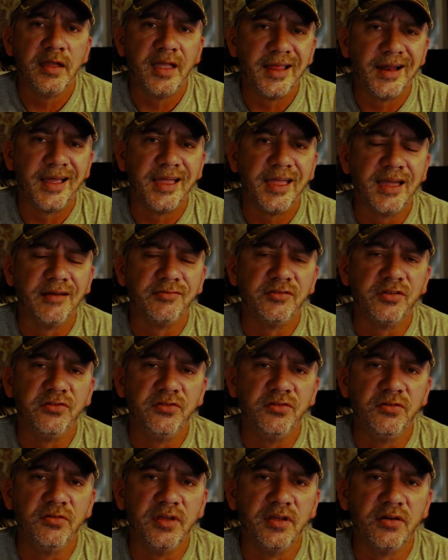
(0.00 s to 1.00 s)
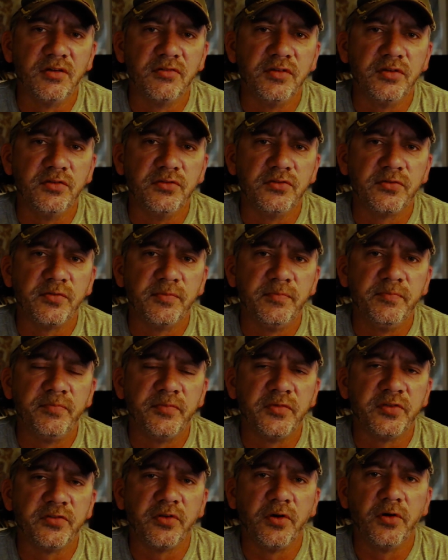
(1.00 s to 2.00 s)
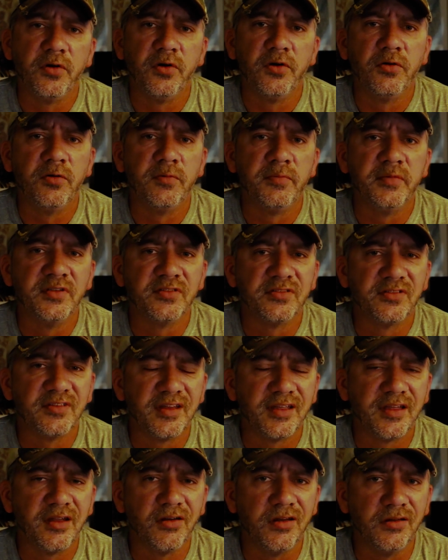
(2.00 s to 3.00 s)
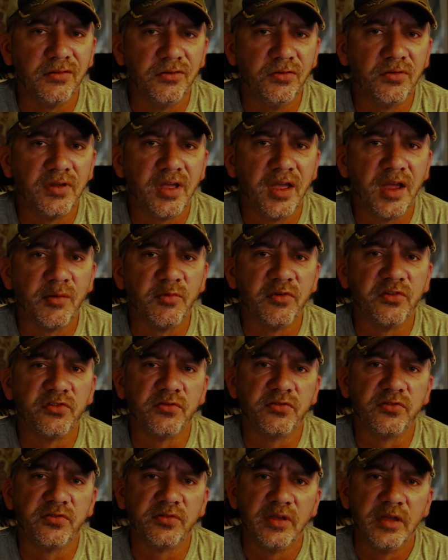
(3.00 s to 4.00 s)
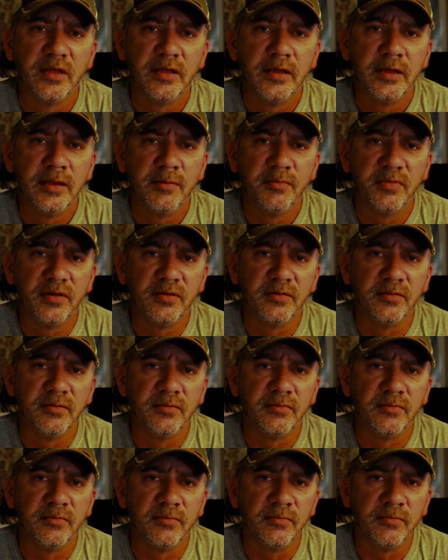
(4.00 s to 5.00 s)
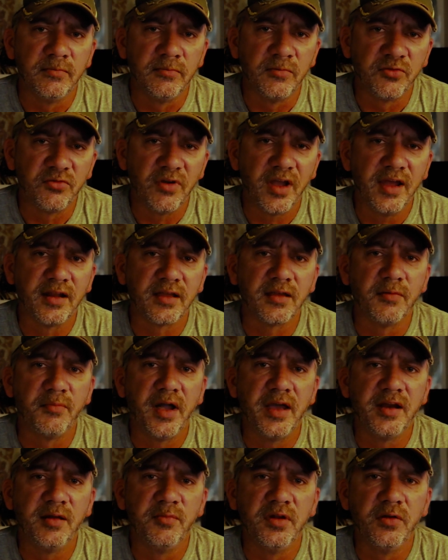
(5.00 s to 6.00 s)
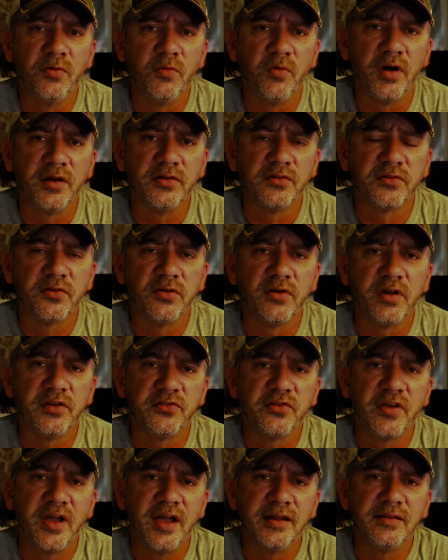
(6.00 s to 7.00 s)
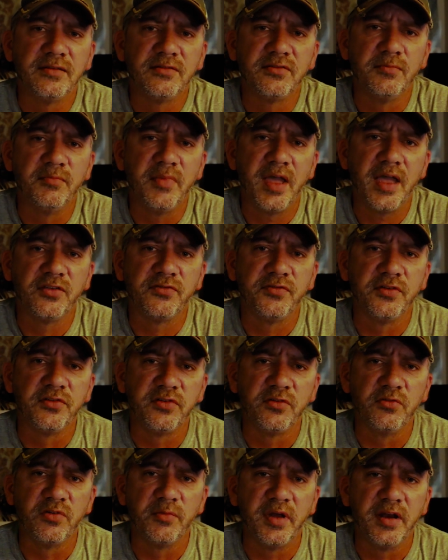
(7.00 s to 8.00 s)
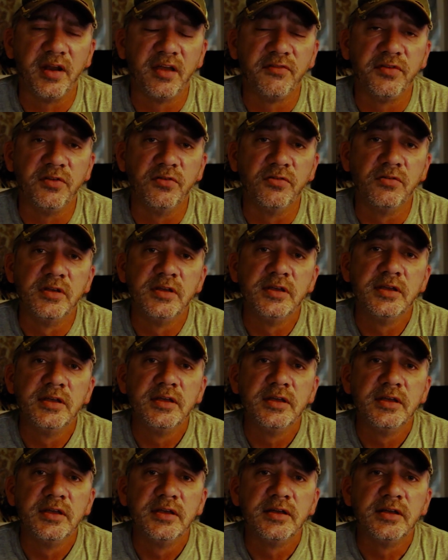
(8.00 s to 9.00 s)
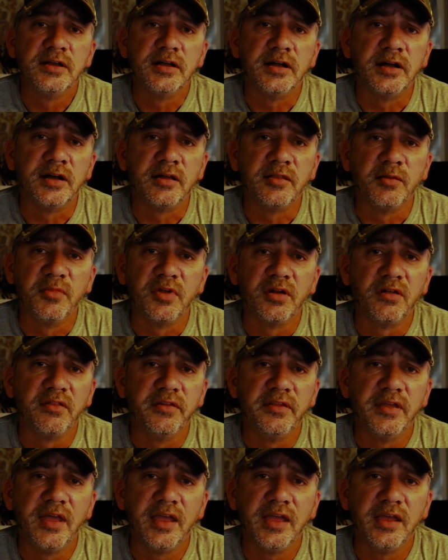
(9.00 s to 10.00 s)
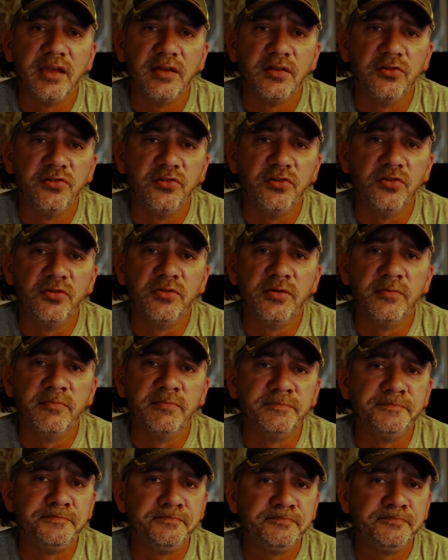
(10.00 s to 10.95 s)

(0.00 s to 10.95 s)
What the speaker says: and I have to shoot interviews. So instead of carrying two cameras, was been trying to combine them into one. So I shot some bass fishing with my nephew in the middle of the day, June.